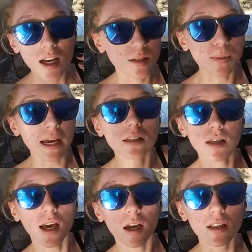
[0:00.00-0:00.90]
is
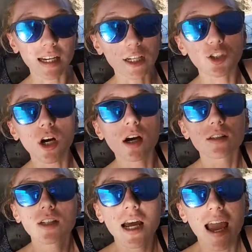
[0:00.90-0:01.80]
basic, like I
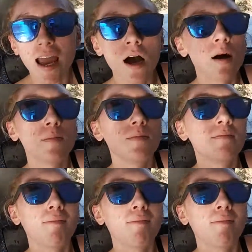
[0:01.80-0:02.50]
just am.